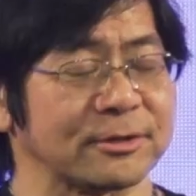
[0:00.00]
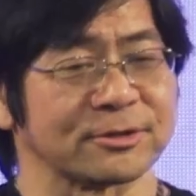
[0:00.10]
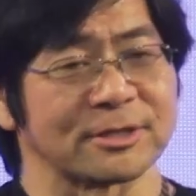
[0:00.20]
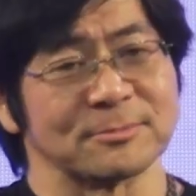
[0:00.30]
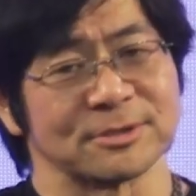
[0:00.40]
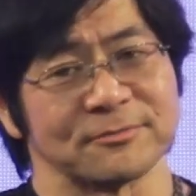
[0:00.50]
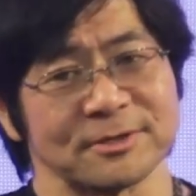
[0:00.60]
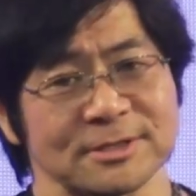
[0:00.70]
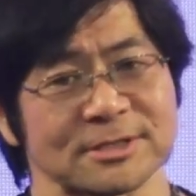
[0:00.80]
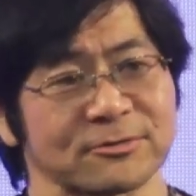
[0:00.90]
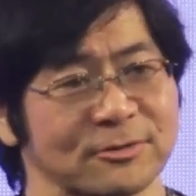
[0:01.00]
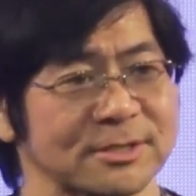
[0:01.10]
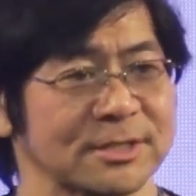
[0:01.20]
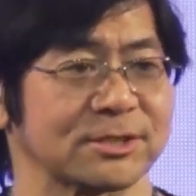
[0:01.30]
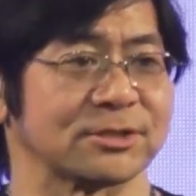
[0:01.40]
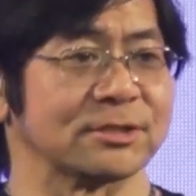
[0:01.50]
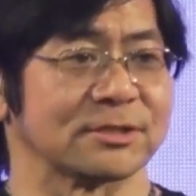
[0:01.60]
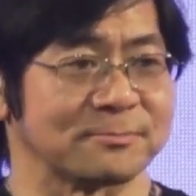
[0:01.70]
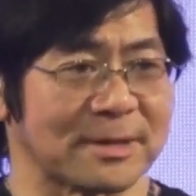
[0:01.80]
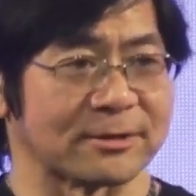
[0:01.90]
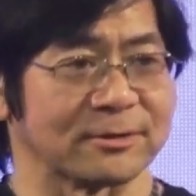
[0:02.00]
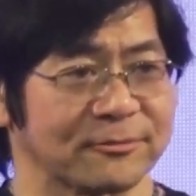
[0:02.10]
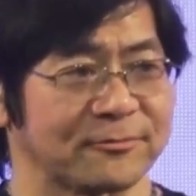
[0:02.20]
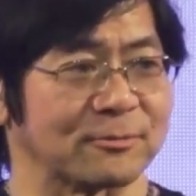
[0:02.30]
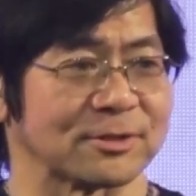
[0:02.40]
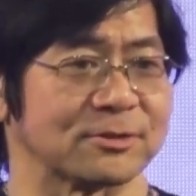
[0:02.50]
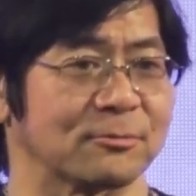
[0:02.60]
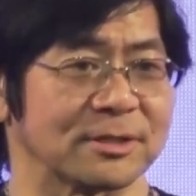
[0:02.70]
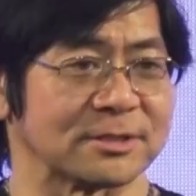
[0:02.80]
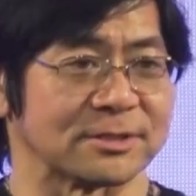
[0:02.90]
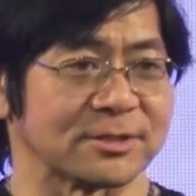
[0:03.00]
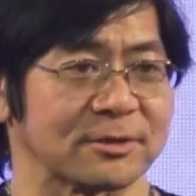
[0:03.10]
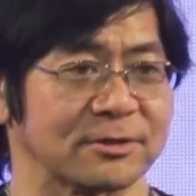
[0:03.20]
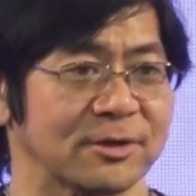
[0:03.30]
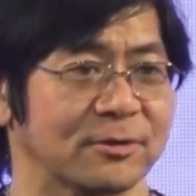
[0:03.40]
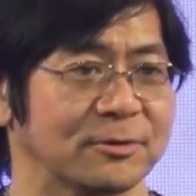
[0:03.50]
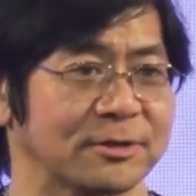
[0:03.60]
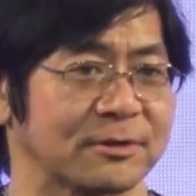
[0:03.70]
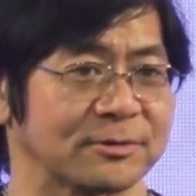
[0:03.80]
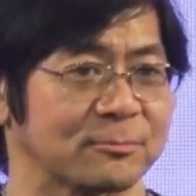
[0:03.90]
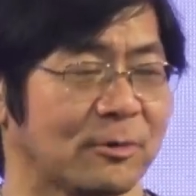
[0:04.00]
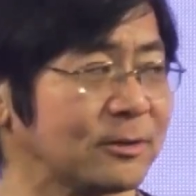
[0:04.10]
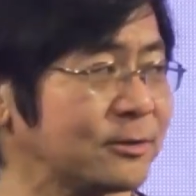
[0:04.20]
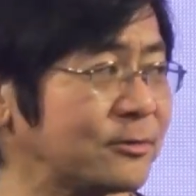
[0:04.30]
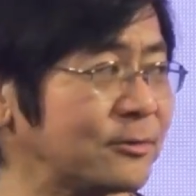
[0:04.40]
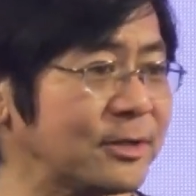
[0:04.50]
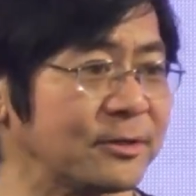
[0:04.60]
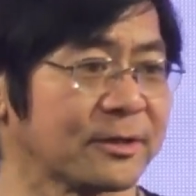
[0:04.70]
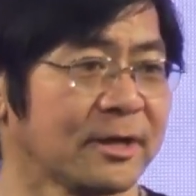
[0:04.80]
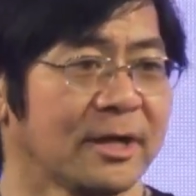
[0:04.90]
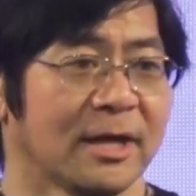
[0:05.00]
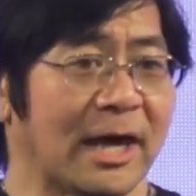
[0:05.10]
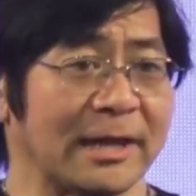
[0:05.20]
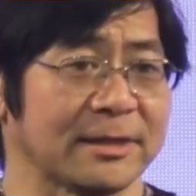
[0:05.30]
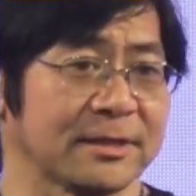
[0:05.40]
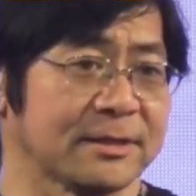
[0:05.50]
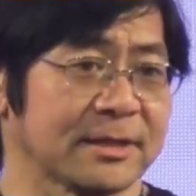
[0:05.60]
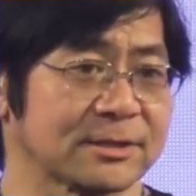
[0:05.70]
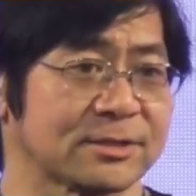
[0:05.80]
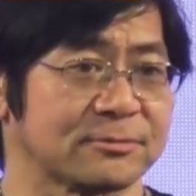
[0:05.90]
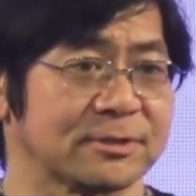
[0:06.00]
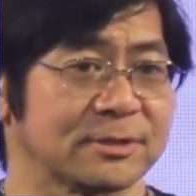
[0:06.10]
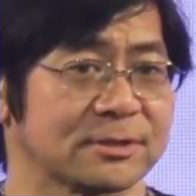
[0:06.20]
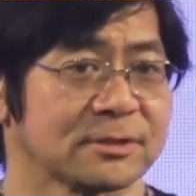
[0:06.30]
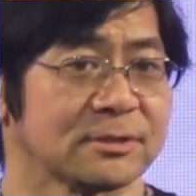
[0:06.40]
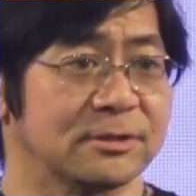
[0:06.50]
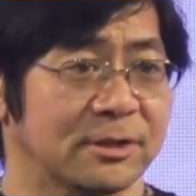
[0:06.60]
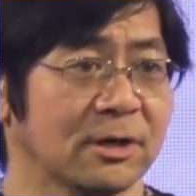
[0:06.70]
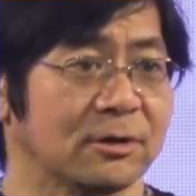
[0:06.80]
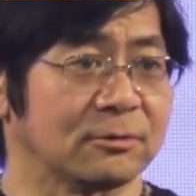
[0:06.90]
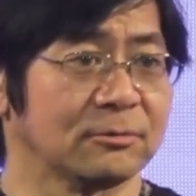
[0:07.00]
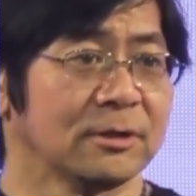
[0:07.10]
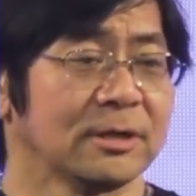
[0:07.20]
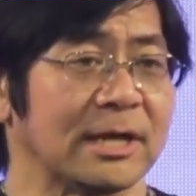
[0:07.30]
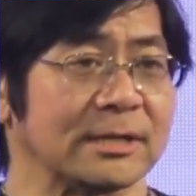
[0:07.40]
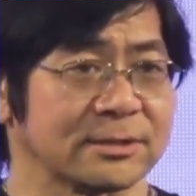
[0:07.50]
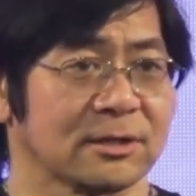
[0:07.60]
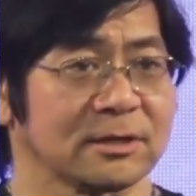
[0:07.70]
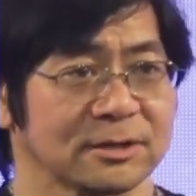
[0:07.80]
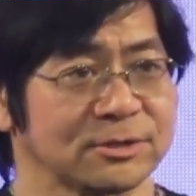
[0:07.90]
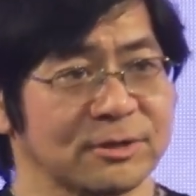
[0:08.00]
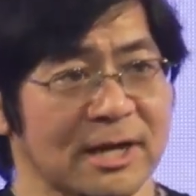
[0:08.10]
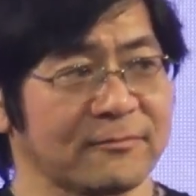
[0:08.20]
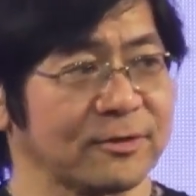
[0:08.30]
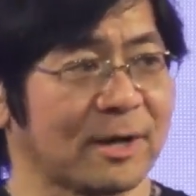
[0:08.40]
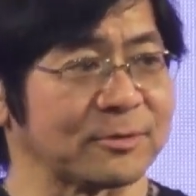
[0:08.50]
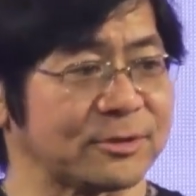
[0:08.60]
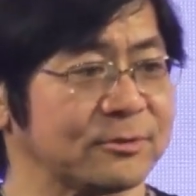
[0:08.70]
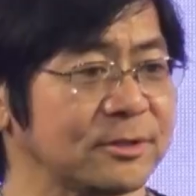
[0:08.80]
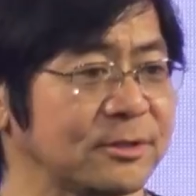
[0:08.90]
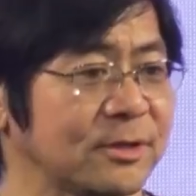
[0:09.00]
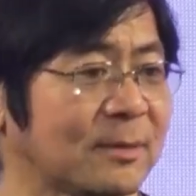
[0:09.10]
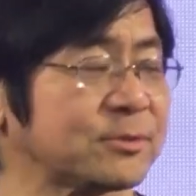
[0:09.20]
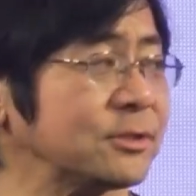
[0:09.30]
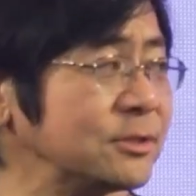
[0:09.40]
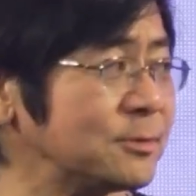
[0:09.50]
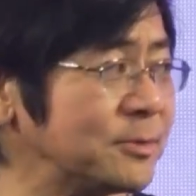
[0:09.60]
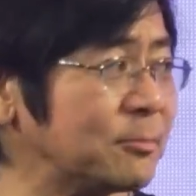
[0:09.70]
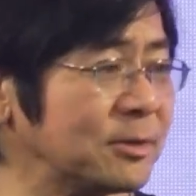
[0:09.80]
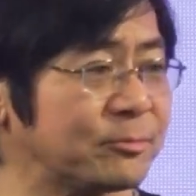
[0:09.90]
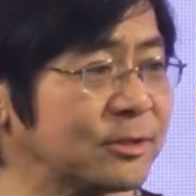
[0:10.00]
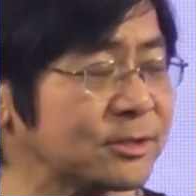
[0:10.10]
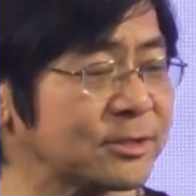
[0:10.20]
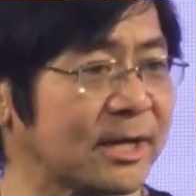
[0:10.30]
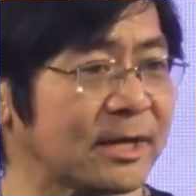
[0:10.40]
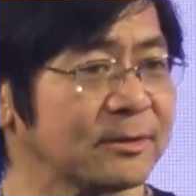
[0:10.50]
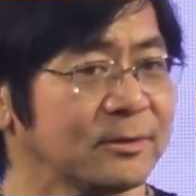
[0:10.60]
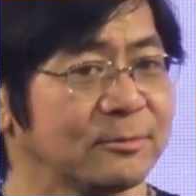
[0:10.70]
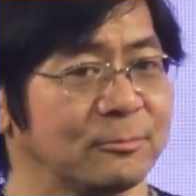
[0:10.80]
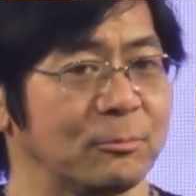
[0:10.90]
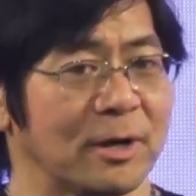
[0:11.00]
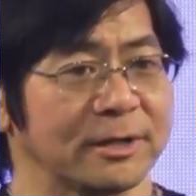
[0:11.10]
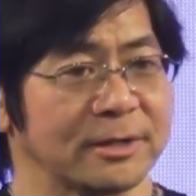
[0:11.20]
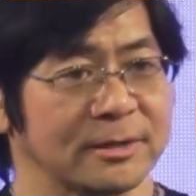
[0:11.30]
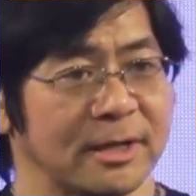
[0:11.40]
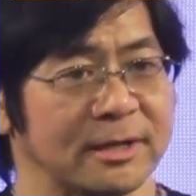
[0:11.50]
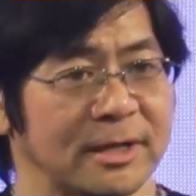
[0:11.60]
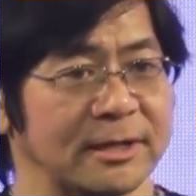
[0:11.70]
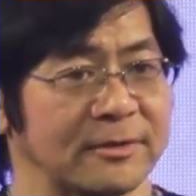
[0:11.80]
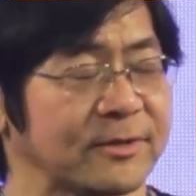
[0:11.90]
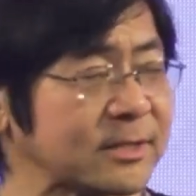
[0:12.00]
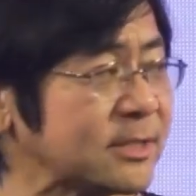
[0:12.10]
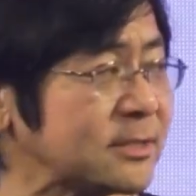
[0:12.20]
in terms of the decentralization? Does it matter that folks don't necessarily know that there's a wallet underneath? And I think the answer is no, as long as you have the opportunity and the option to be able to bridge to that when and if that's